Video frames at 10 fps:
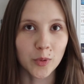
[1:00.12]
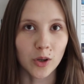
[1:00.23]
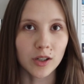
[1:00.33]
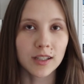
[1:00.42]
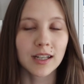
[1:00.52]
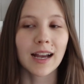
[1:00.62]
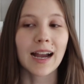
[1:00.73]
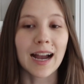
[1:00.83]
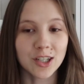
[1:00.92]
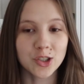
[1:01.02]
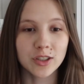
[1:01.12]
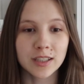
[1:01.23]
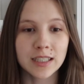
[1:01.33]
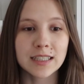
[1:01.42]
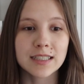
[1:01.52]
book
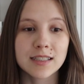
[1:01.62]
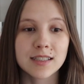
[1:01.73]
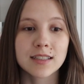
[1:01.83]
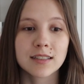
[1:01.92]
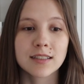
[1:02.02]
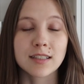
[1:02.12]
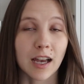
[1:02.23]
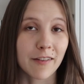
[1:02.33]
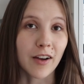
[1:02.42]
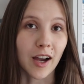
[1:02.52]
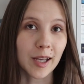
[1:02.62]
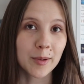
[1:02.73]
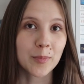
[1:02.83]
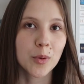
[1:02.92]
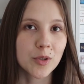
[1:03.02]
actually is sci-fi,
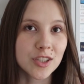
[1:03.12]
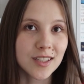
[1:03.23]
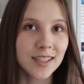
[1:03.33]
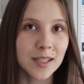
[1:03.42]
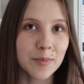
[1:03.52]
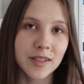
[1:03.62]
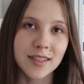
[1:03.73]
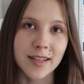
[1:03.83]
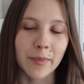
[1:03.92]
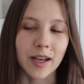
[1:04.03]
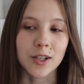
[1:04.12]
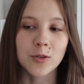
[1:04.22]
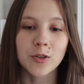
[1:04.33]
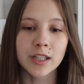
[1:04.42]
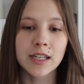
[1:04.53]
but we're just gonna keep it in the same
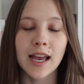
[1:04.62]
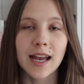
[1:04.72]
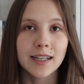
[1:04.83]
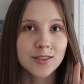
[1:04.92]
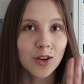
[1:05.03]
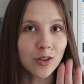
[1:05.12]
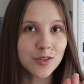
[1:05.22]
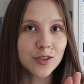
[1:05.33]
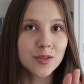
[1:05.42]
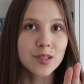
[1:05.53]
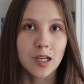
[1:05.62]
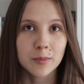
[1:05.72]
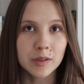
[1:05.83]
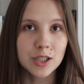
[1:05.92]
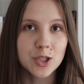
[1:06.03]
category, and it's also
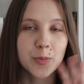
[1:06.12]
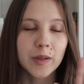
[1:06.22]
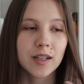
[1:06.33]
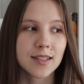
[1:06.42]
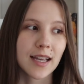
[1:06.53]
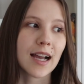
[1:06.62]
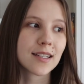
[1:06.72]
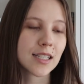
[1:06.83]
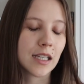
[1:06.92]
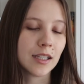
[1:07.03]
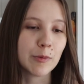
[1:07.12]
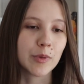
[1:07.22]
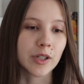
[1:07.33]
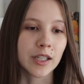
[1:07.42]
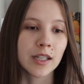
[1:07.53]
sun bleached because I accidentally
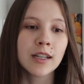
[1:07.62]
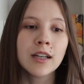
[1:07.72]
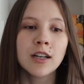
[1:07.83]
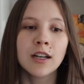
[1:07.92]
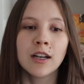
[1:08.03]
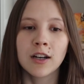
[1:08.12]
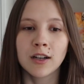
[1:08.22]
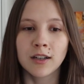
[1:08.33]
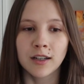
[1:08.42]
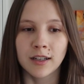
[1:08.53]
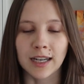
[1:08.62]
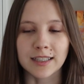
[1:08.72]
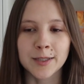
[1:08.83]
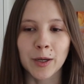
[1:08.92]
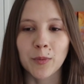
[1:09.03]
put it
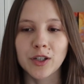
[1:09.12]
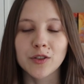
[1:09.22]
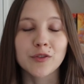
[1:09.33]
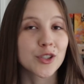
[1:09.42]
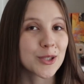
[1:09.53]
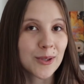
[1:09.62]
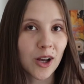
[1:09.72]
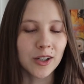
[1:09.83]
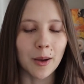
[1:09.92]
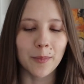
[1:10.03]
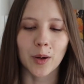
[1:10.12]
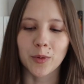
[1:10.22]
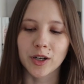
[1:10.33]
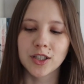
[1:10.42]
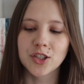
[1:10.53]
next to my window for too long, but
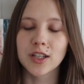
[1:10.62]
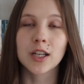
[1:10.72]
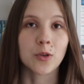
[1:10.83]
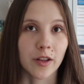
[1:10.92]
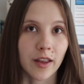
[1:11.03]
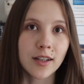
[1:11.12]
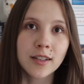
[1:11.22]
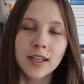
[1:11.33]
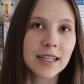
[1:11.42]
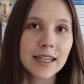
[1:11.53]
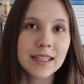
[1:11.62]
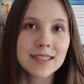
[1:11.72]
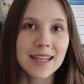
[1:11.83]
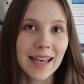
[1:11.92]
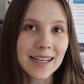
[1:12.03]
we're gonna just ignore that. It
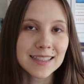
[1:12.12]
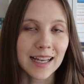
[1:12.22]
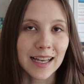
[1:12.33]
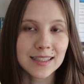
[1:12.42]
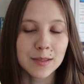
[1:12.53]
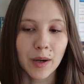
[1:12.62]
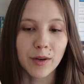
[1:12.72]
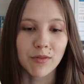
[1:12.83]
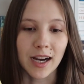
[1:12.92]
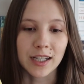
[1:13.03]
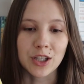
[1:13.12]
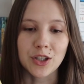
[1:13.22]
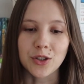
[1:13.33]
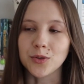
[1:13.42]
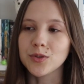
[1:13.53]
is XX by Ryan
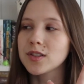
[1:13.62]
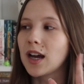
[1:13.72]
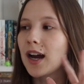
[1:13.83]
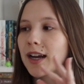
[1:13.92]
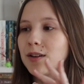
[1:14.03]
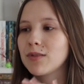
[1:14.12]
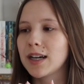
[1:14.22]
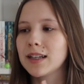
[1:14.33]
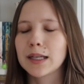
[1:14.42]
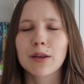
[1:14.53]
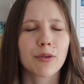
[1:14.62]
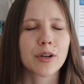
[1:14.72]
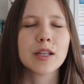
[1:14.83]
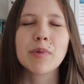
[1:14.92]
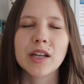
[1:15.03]
Hughes. I read like
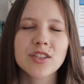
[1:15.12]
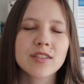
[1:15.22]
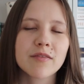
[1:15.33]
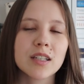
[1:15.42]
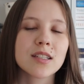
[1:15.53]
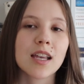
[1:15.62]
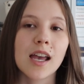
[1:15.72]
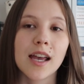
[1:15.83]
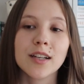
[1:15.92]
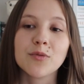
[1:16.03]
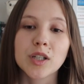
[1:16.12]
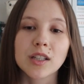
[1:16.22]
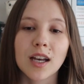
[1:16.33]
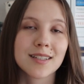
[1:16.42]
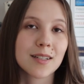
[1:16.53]
30 pages of this and
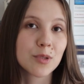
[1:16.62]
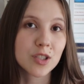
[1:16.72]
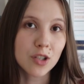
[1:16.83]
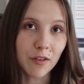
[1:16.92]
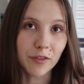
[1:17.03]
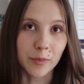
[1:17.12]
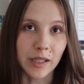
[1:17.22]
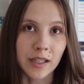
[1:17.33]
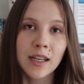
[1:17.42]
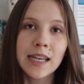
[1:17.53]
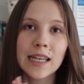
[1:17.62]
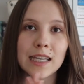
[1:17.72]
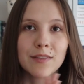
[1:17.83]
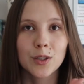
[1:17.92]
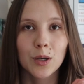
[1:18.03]
realized it was not for me,
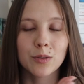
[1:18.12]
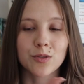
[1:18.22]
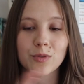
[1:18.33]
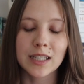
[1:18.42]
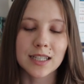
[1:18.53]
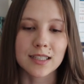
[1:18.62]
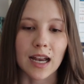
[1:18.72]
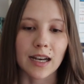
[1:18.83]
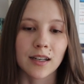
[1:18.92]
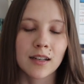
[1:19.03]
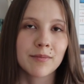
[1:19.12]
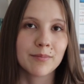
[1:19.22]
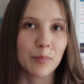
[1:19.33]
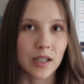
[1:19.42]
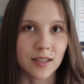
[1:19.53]
even though I was really excited
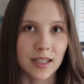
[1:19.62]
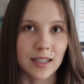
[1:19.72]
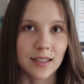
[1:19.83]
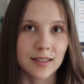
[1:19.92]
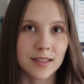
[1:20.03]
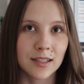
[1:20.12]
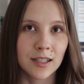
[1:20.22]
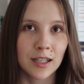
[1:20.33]
because it is